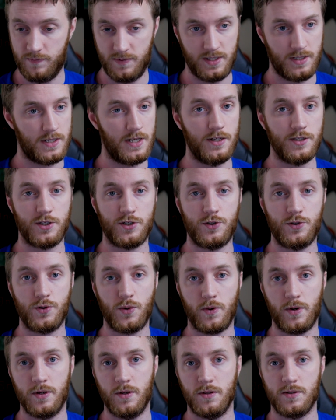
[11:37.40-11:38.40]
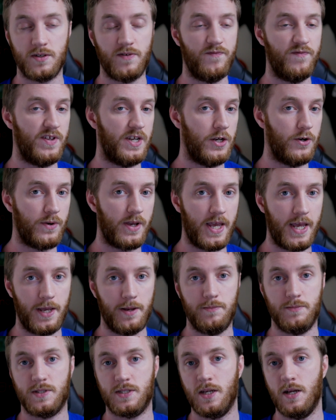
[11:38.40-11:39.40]
Tons of tutorials, video
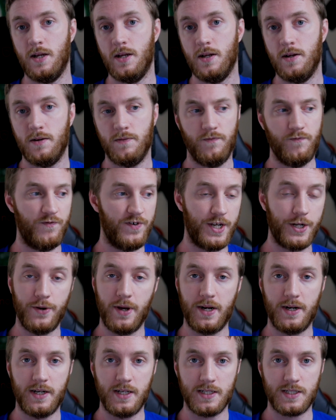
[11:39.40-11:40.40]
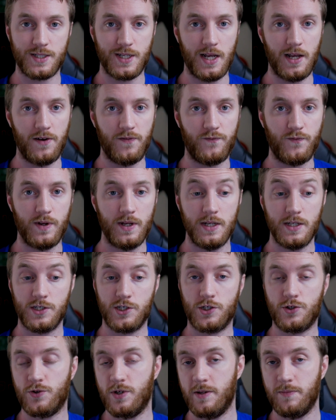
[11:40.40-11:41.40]
games, video editing stuff,
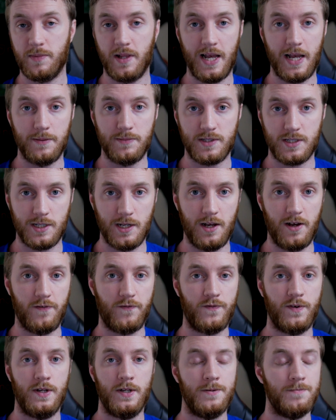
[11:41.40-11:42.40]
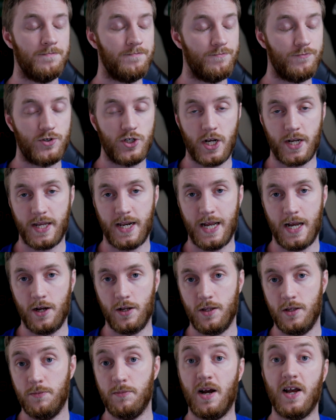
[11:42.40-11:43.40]
Streamlabs stuff. Check it
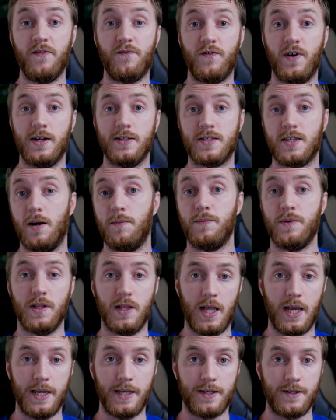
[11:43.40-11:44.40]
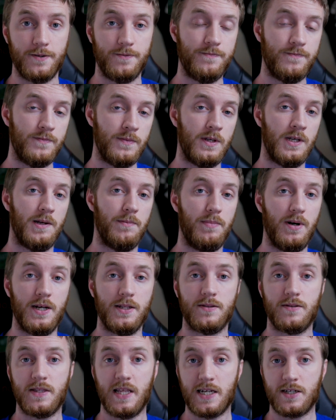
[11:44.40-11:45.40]
out. You might find something you like.
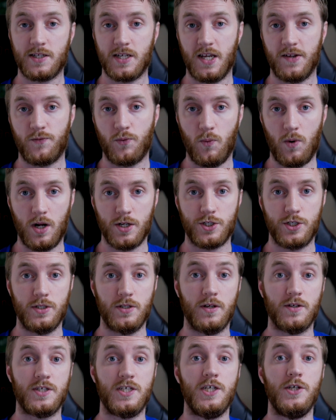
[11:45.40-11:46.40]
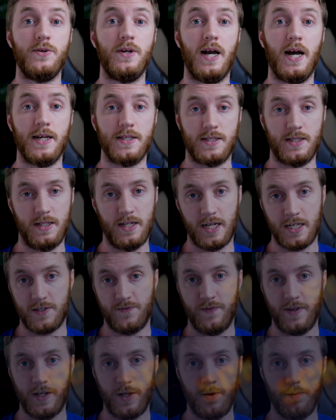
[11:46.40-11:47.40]
But thanks again for watching. I'll see you guys in the next
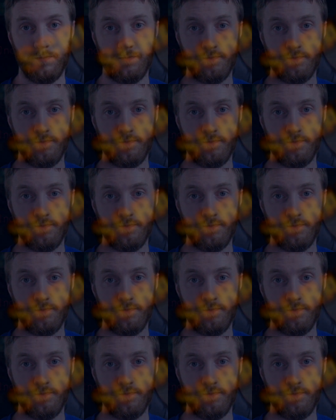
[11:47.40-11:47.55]
video.